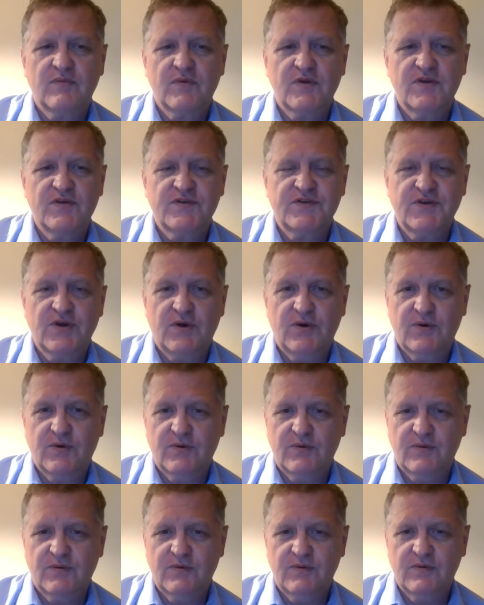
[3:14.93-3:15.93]

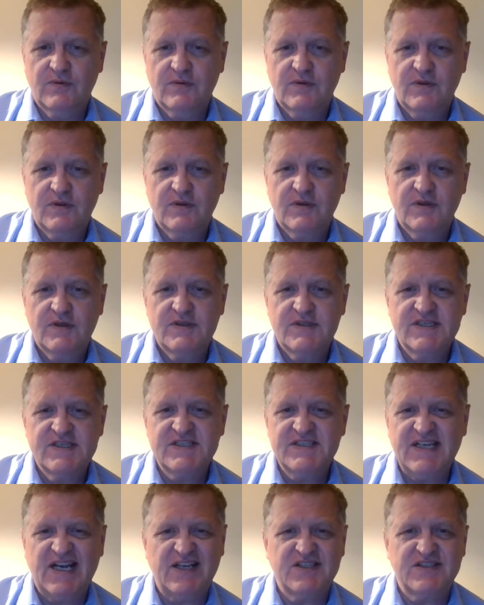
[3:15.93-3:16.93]
So this
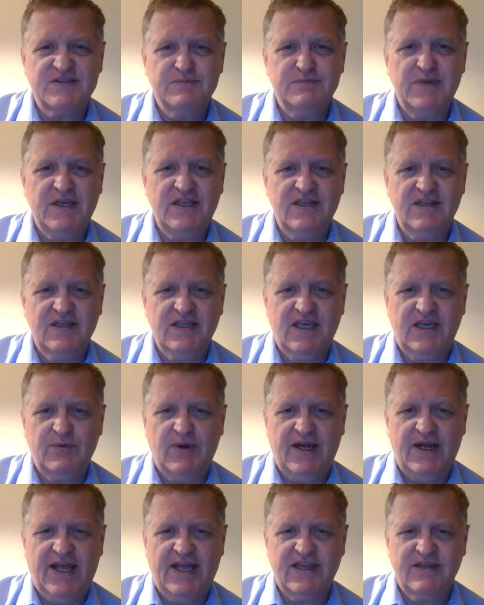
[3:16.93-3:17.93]
starts immediately
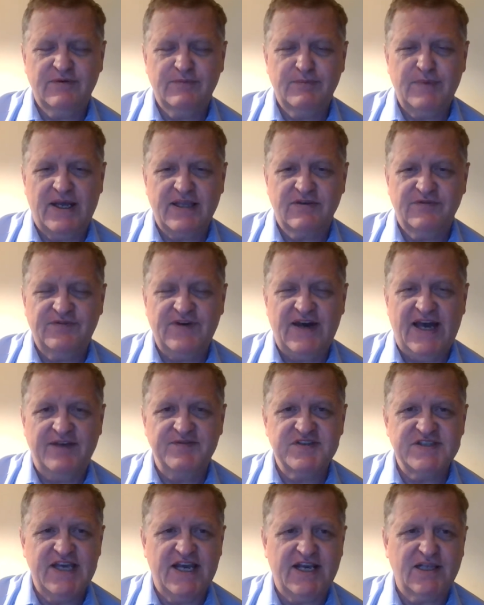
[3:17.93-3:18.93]
right at about the
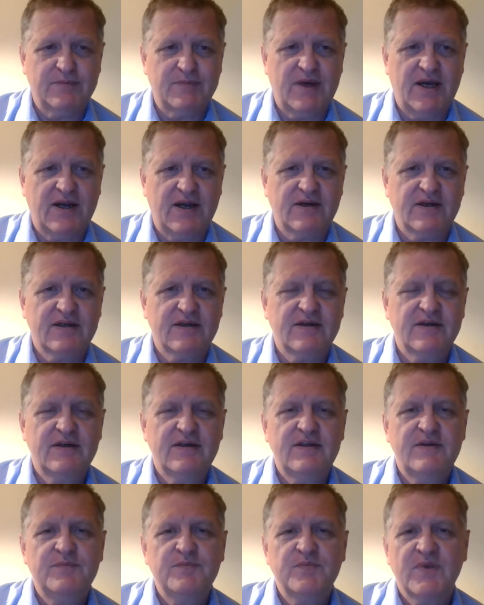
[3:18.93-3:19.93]
5-second mark.
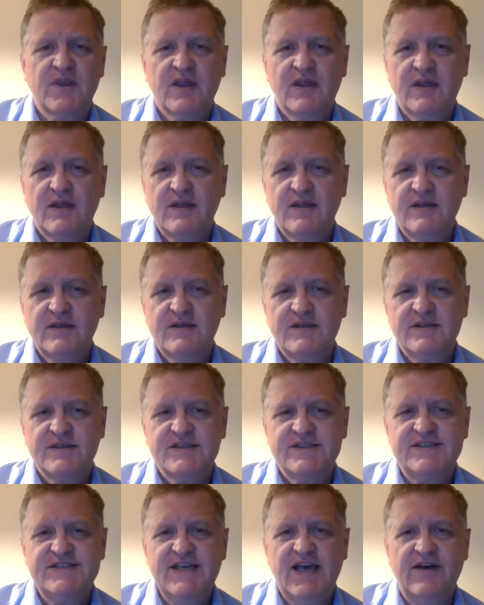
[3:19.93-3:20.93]

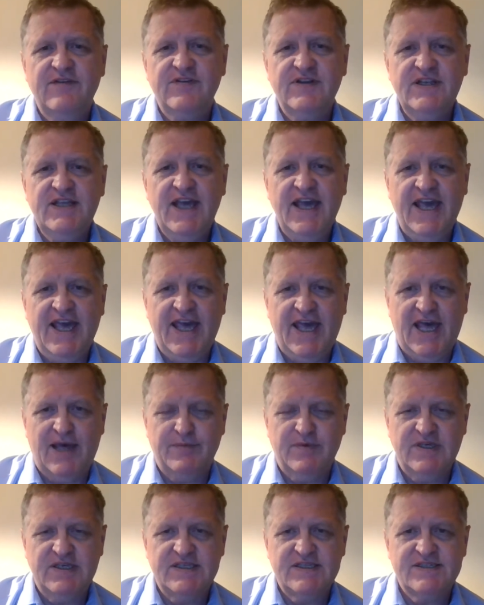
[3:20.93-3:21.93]
7
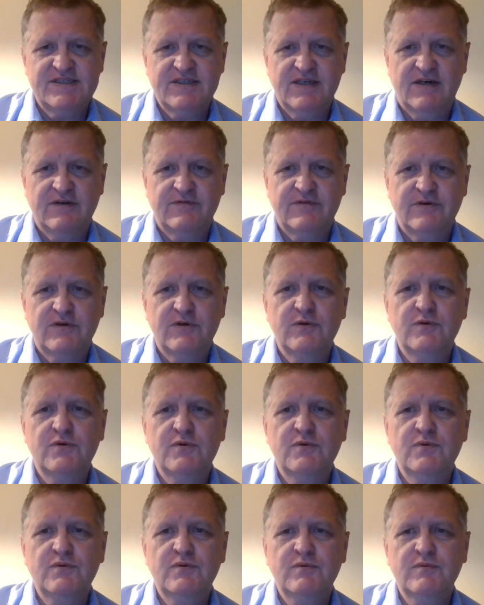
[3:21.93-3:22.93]
habits of
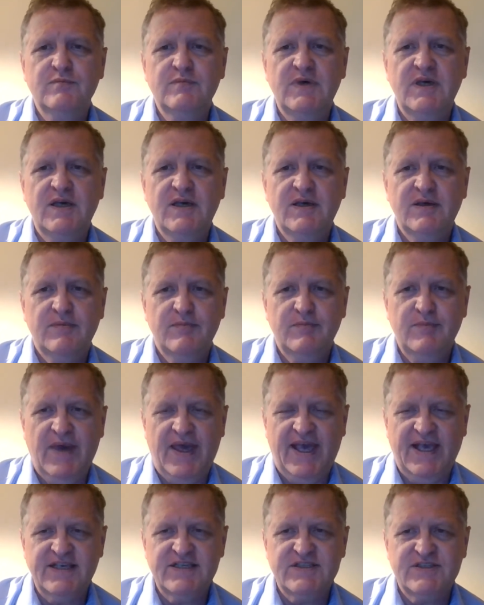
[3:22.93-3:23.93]
whom
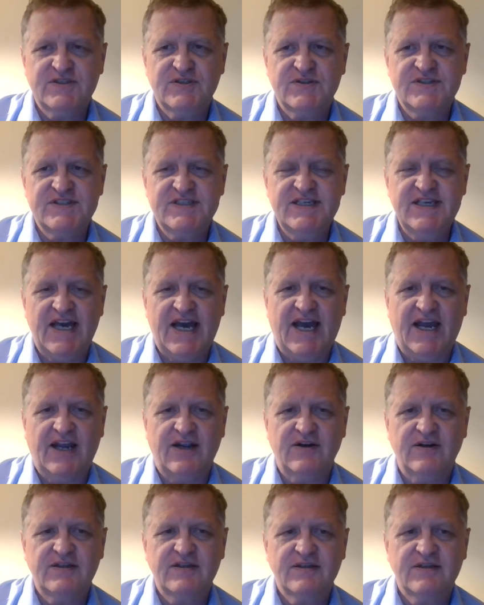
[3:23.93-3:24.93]
masters the
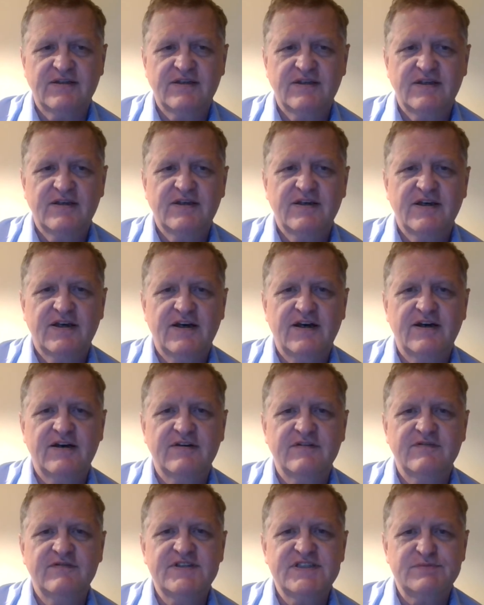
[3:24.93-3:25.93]
art
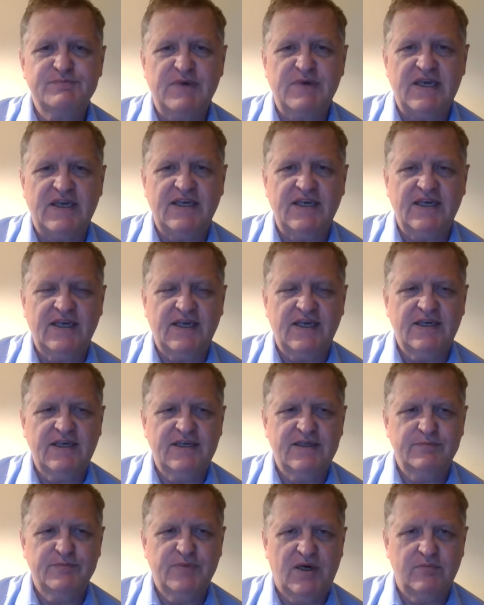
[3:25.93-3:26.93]
of speaking
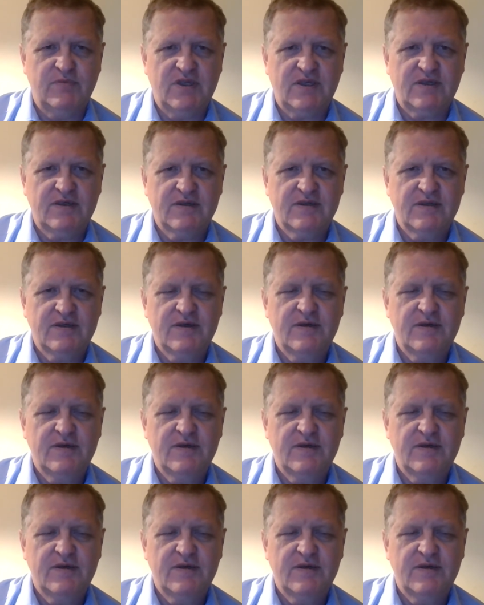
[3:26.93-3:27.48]
in public.